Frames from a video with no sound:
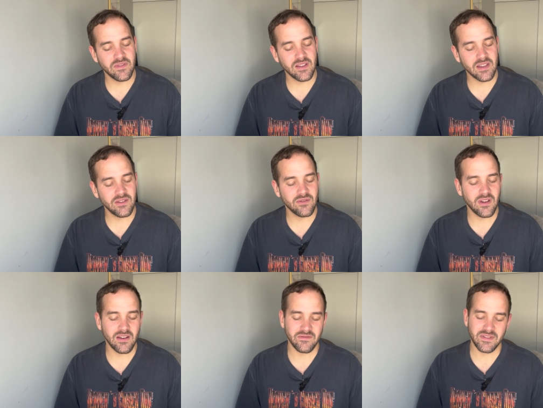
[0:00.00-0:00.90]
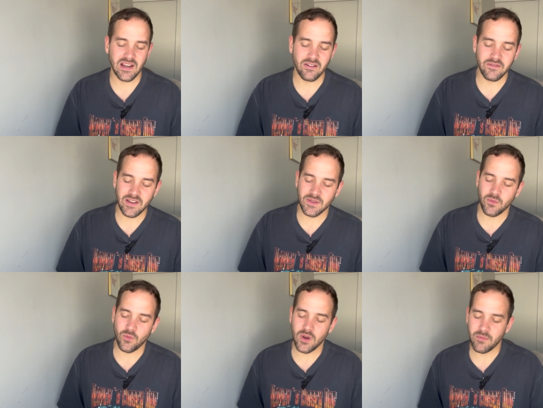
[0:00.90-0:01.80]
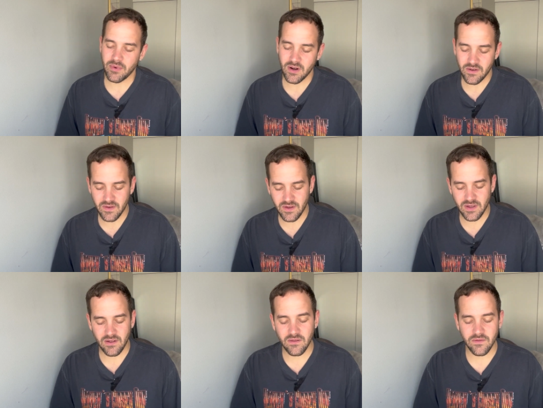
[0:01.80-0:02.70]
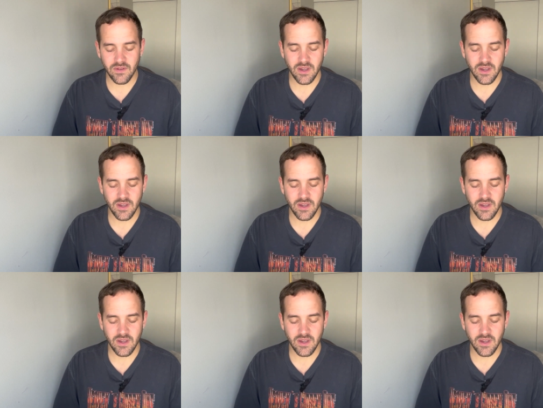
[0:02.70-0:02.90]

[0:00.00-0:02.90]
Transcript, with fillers: feeling you kind of sacrificed one part of yourself